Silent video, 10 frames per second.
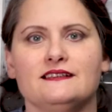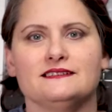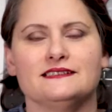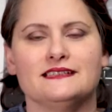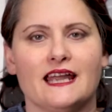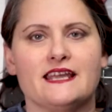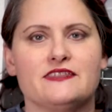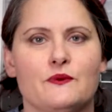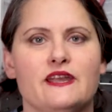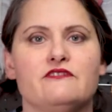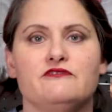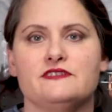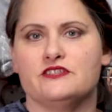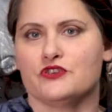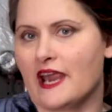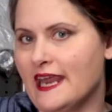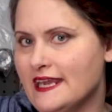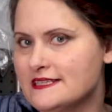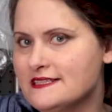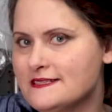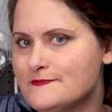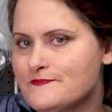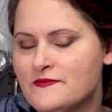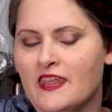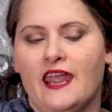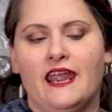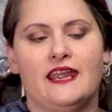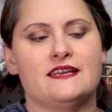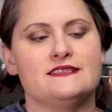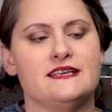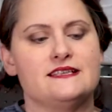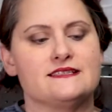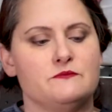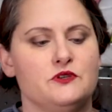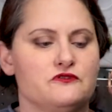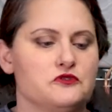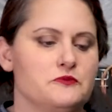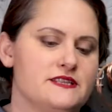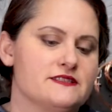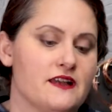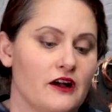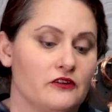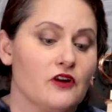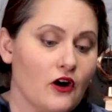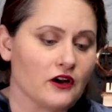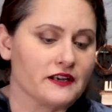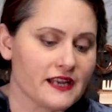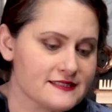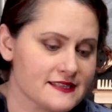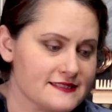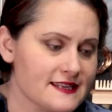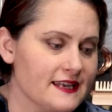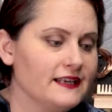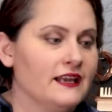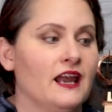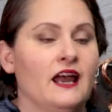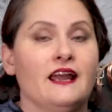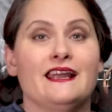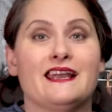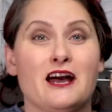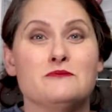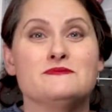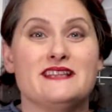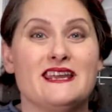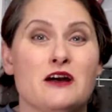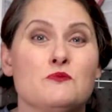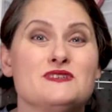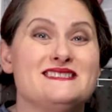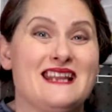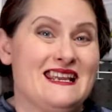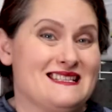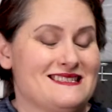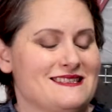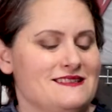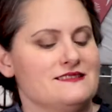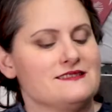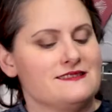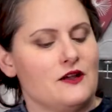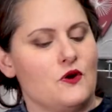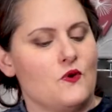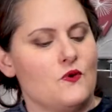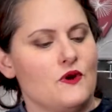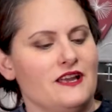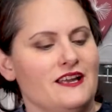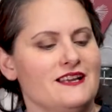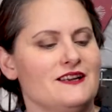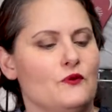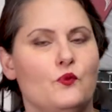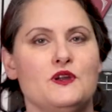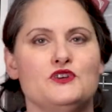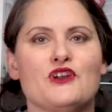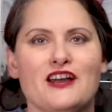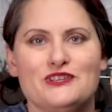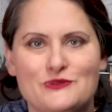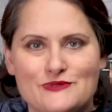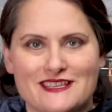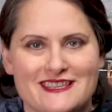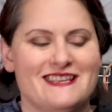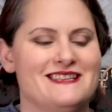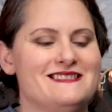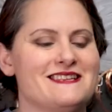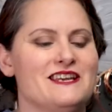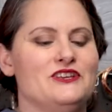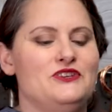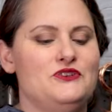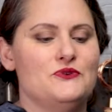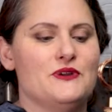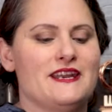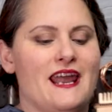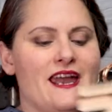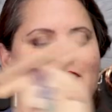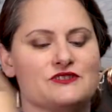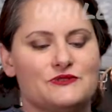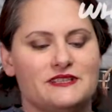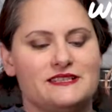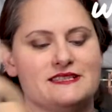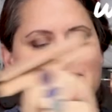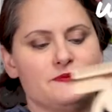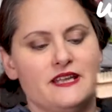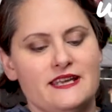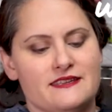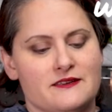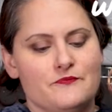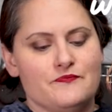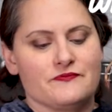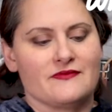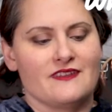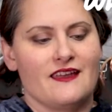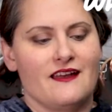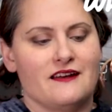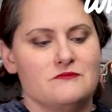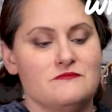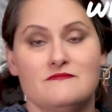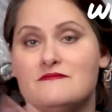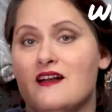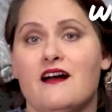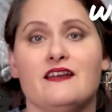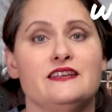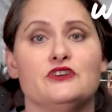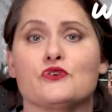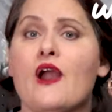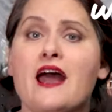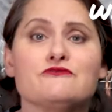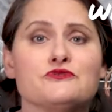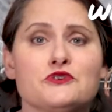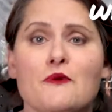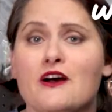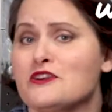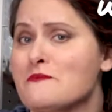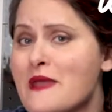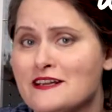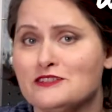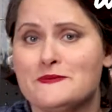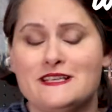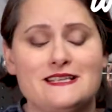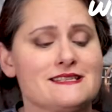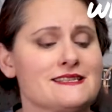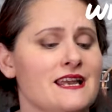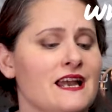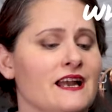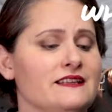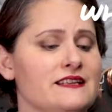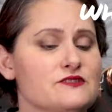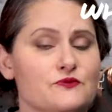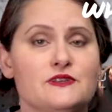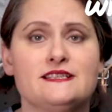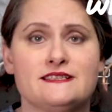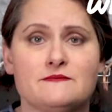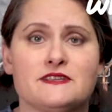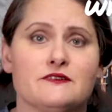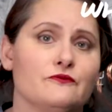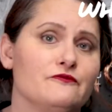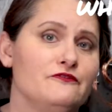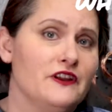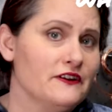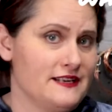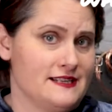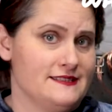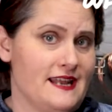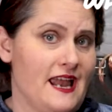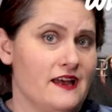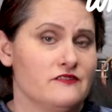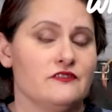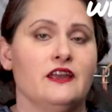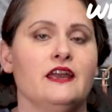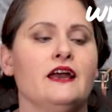like the way it fits in your hand and it's a beautiful piece of art, as I said. Come, they come with stands. So when you're not using these, you can actually display them uh, in your craft room, on your mantelpiece. It's really something very nice to have.